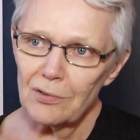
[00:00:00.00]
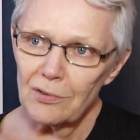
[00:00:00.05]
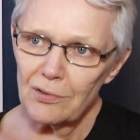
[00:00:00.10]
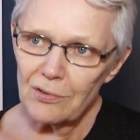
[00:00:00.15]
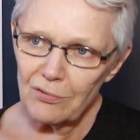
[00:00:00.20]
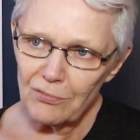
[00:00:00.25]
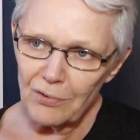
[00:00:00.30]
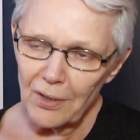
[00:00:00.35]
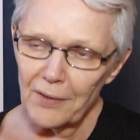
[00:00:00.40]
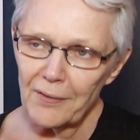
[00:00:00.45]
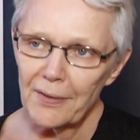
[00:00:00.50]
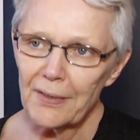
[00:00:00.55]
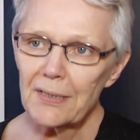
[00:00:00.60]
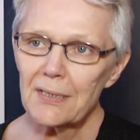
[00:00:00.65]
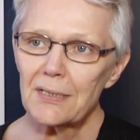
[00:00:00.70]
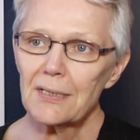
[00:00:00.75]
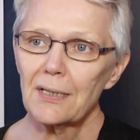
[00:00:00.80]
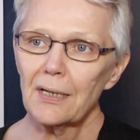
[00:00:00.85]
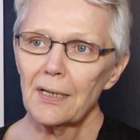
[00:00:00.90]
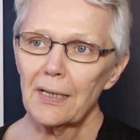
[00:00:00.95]
to
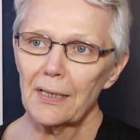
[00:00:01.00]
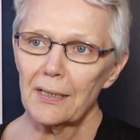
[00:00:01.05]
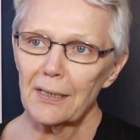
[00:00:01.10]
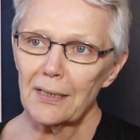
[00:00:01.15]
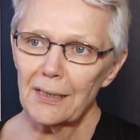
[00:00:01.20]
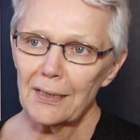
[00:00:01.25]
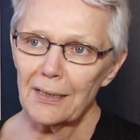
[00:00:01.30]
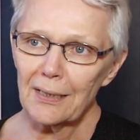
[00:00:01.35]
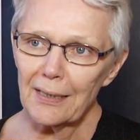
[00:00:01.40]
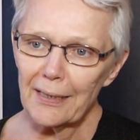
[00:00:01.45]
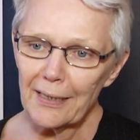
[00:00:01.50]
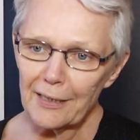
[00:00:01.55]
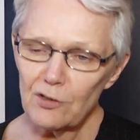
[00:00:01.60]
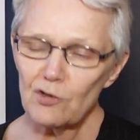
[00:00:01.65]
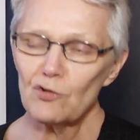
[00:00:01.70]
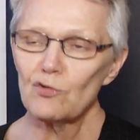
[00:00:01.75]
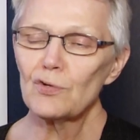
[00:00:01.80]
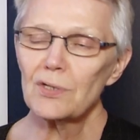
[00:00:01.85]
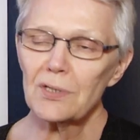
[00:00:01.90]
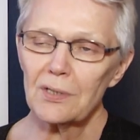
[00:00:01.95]
understand and
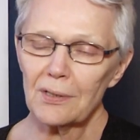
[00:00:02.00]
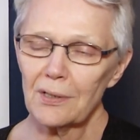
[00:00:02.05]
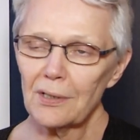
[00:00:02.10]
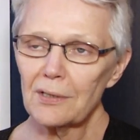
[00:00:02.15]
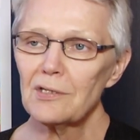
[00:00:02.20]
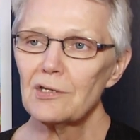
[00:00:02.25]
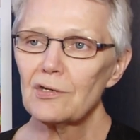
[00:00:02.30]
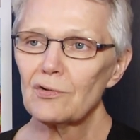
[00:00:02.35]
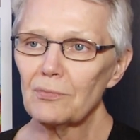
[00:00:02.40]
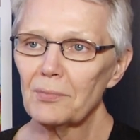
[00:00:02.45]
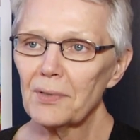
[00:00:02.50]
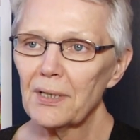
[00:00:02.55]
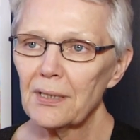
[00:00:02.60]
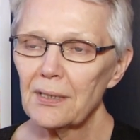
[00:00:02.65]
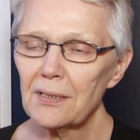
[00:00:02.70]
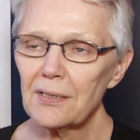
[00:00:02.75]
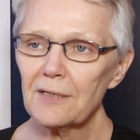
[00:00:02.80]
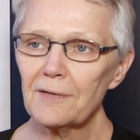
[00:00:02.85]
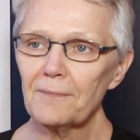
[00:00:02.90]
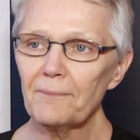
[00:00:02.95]
use the
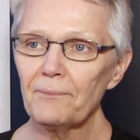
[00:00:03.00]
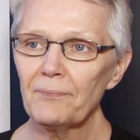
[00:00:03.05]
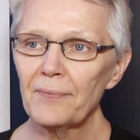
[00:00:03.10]
instrument.